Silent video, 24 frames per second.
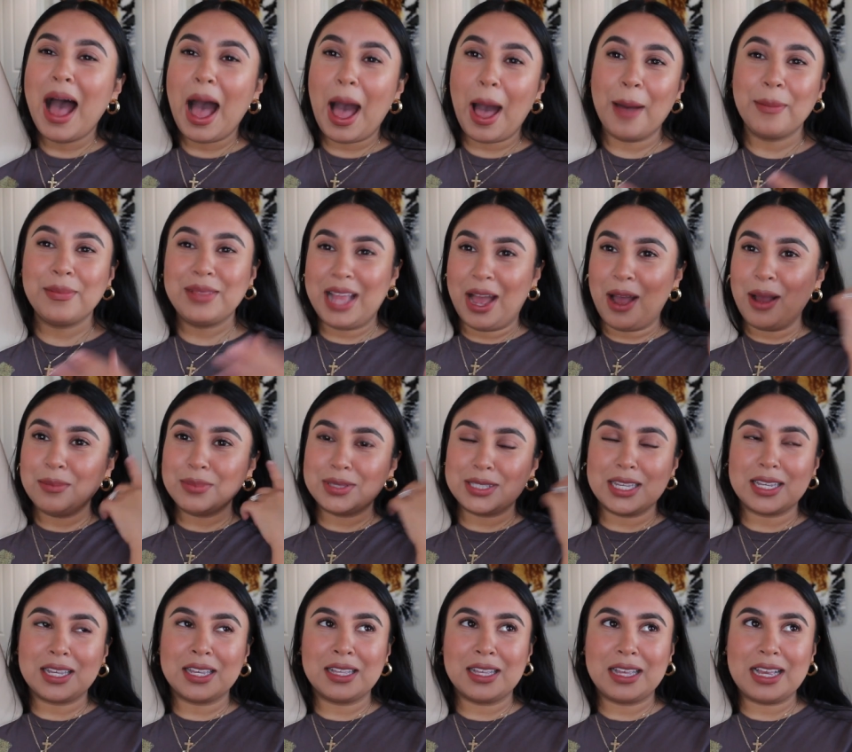Um, now I'm
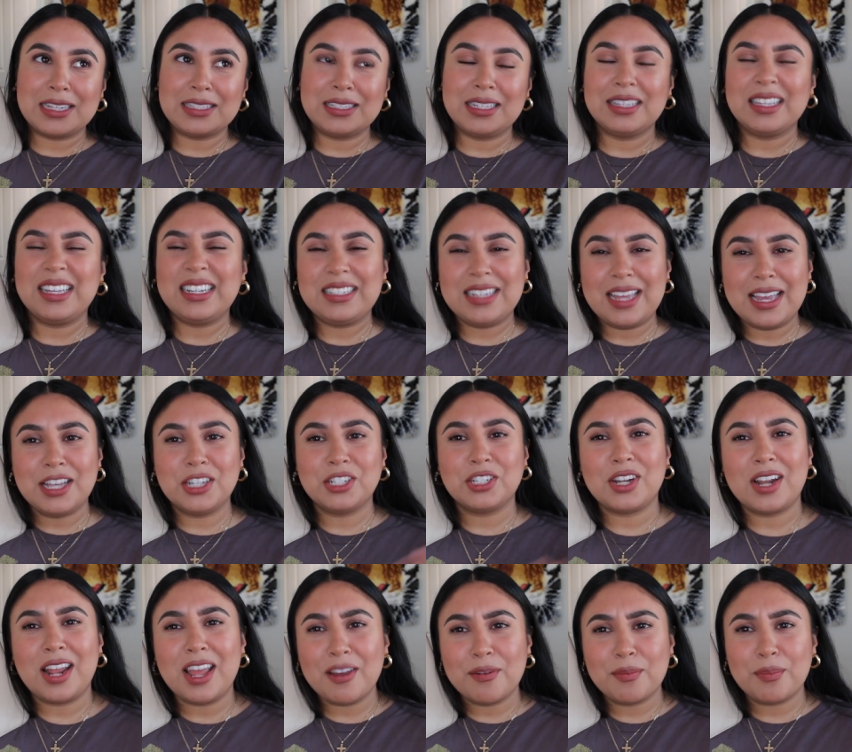second guessing, like, dang,
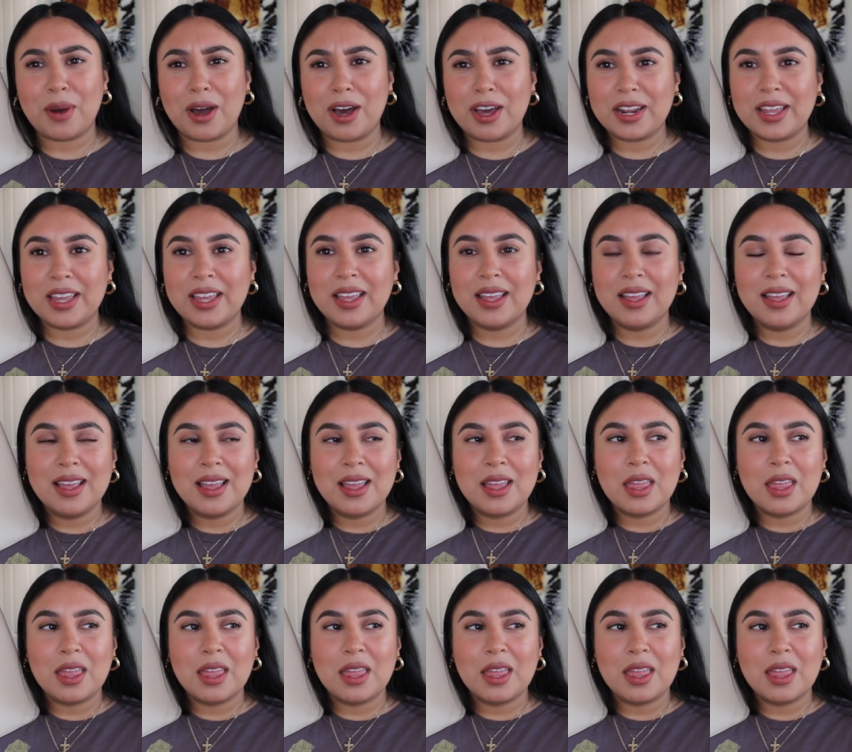should I have bought it?